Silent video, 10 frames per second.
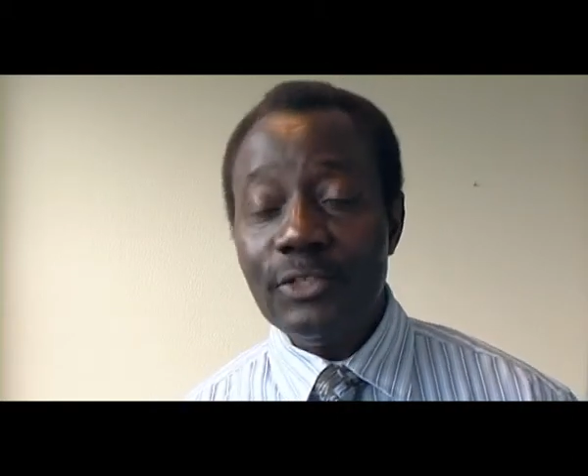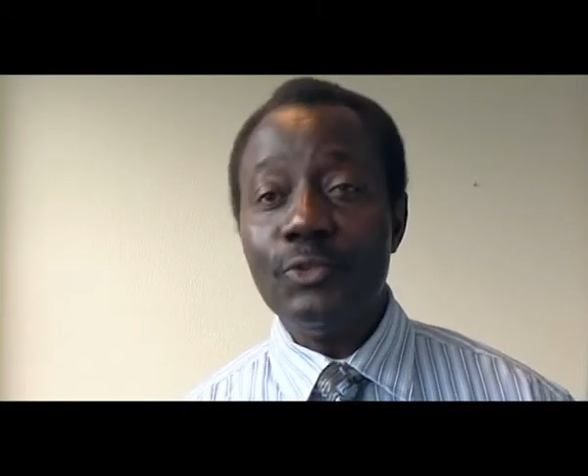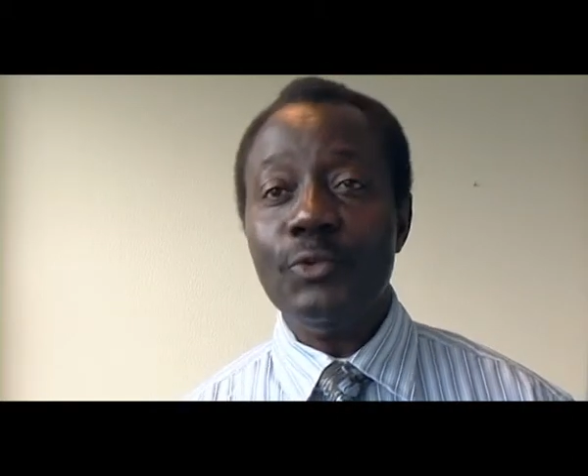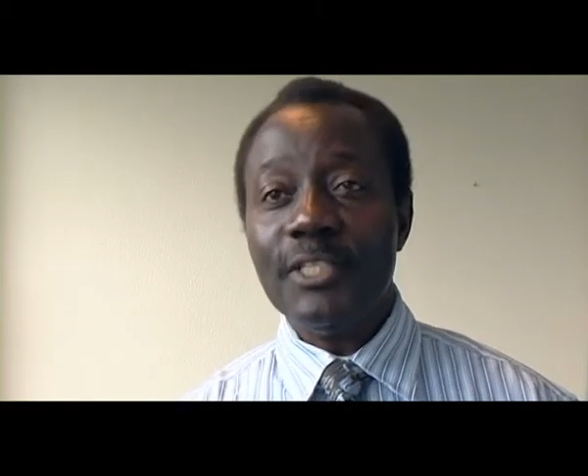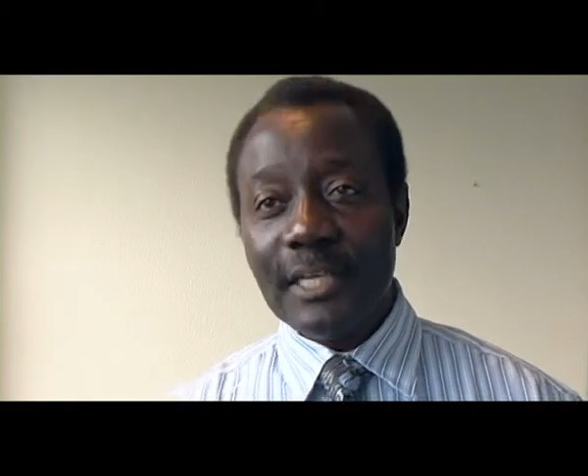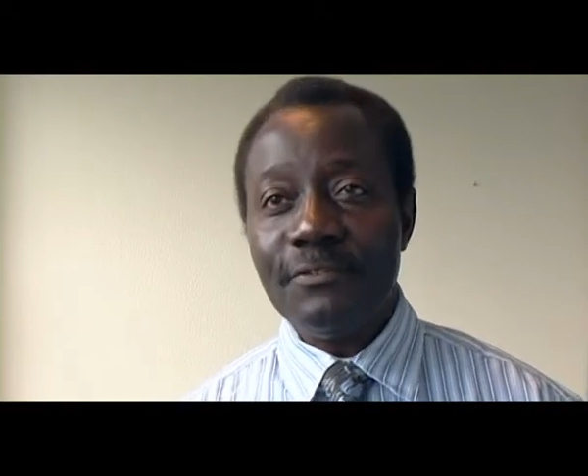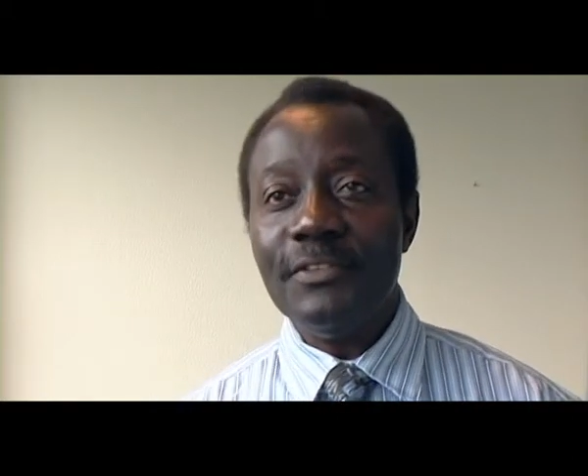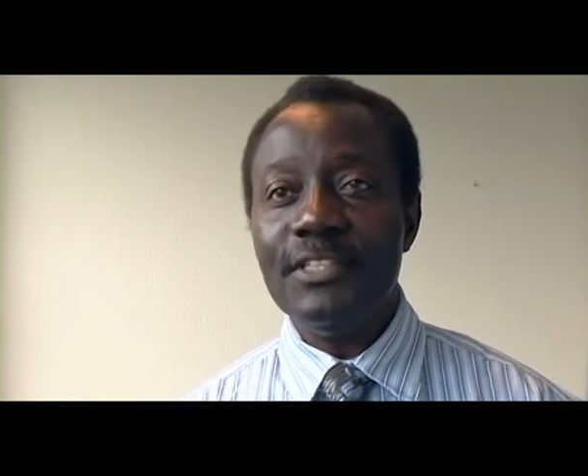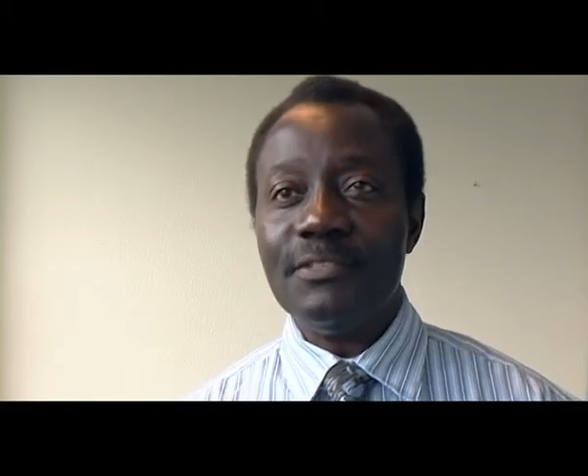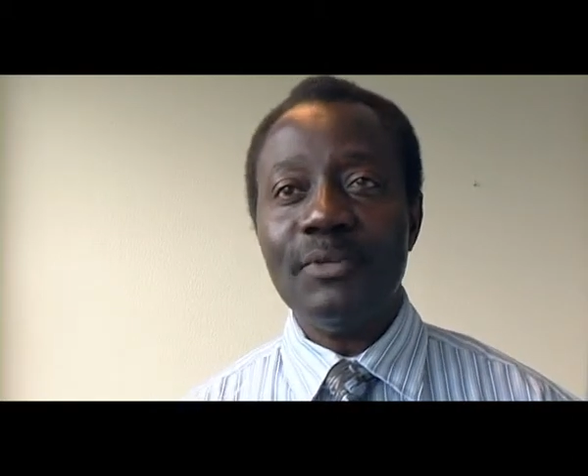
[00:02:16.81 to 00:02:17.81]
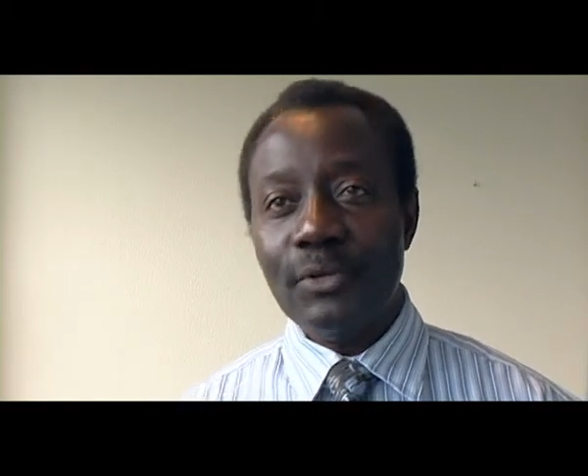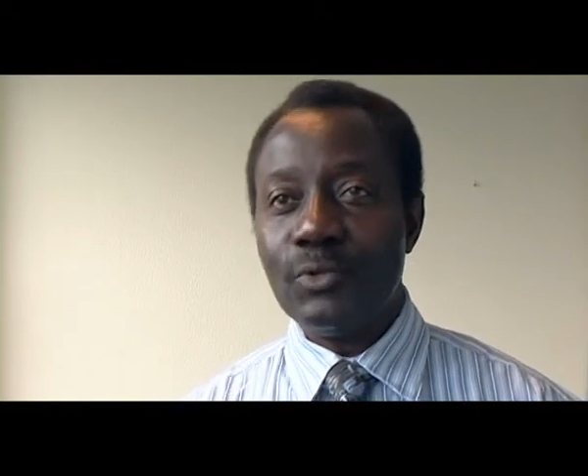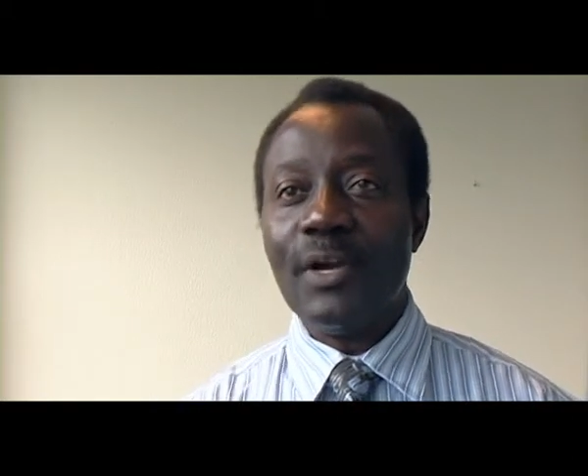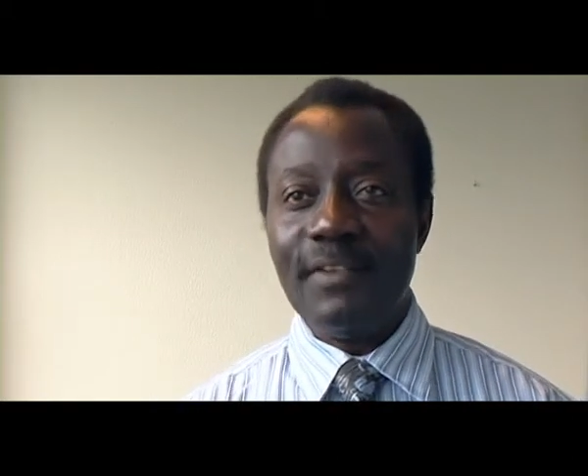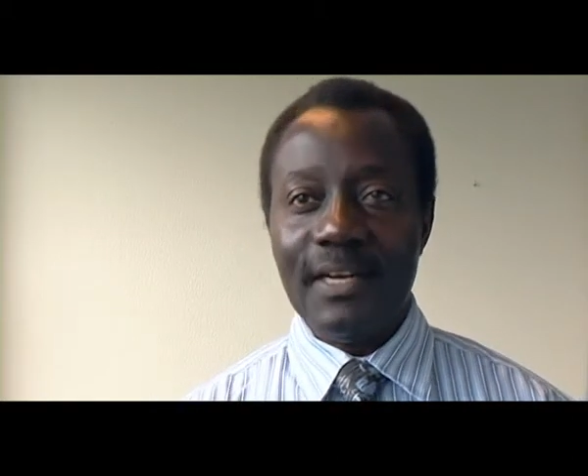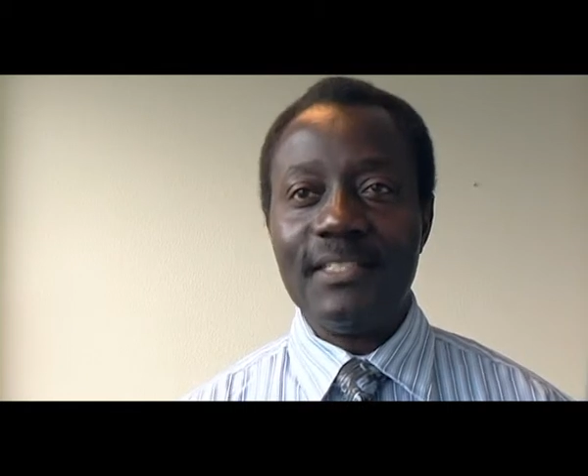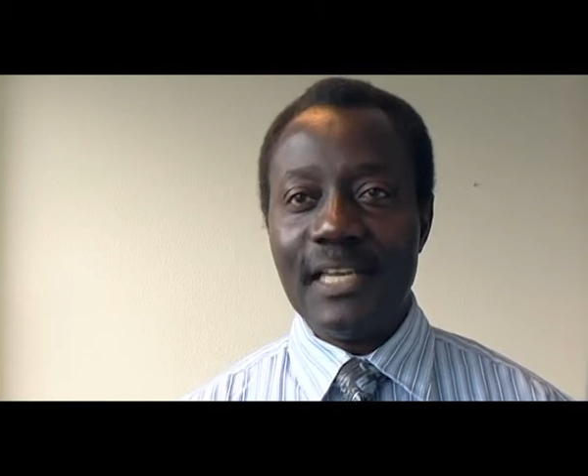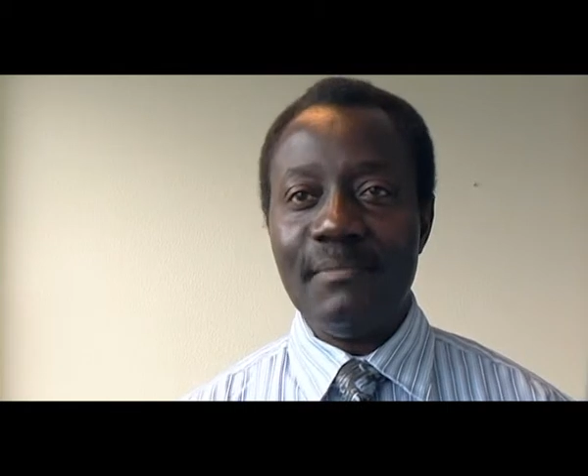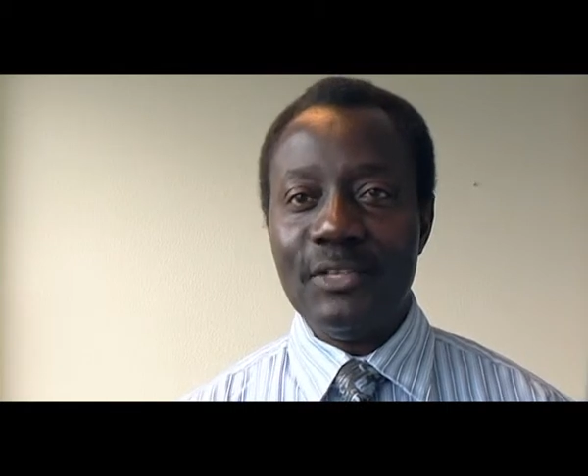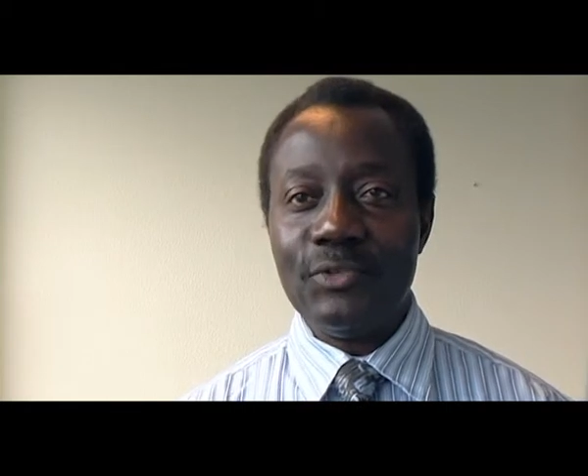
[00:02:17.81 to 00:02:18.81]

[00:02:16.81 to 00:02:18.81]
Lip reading: to do it and finish because we have an assignment